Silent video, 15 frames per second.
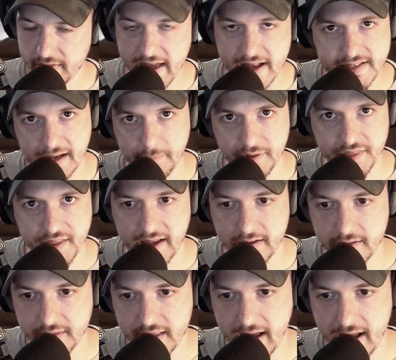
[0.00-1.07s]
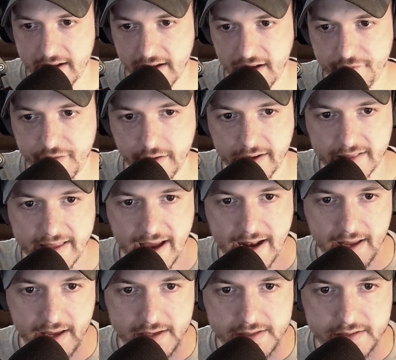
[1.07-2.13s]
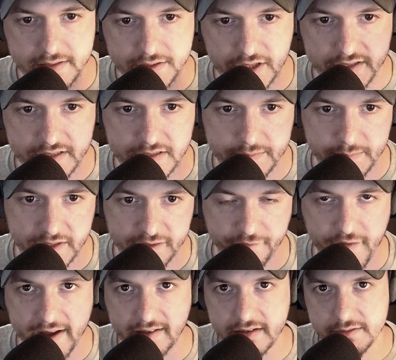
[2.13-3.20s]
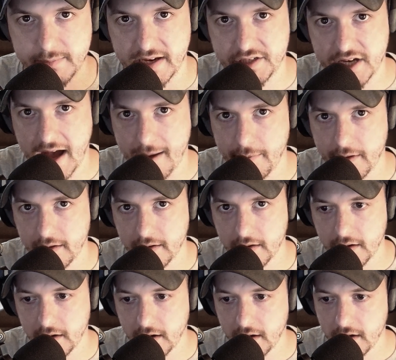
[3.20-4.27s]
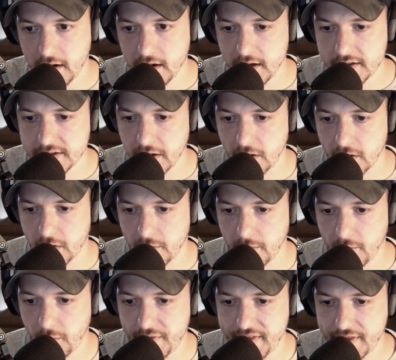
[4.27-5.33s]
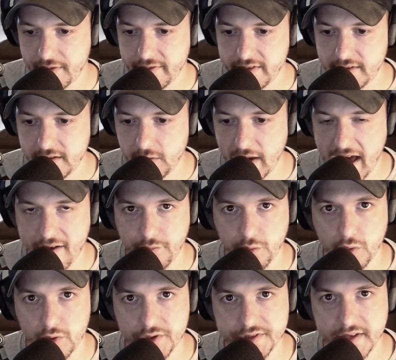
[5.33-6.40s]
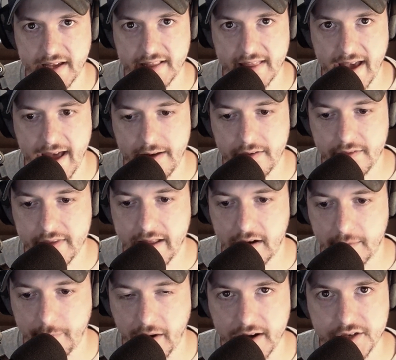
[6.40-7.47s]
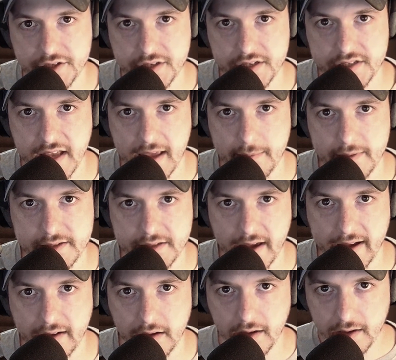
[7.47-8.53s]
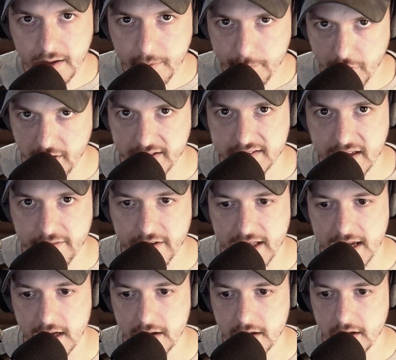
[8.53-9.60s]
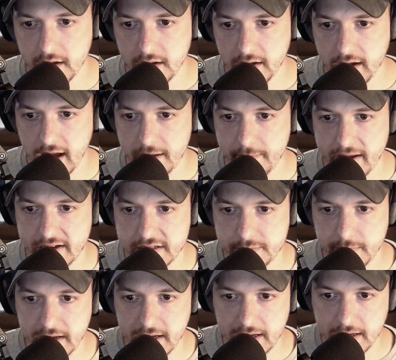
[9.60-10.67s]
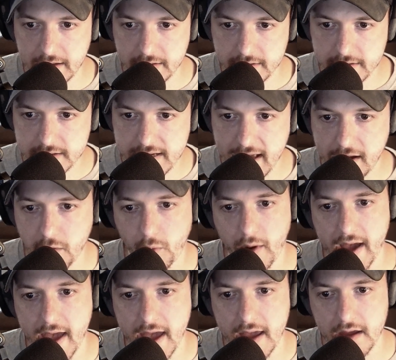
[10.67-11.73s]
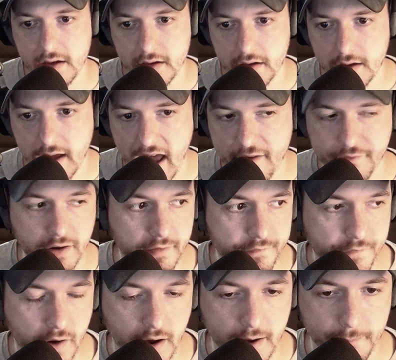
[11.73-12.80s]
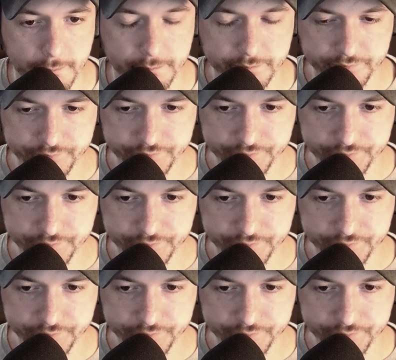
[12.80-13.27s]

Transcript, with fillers: that type of thing, then I feel like that is just as much effective as my job. So when you have rules like that, that are punished the same as like productivity, it makes me take away effort from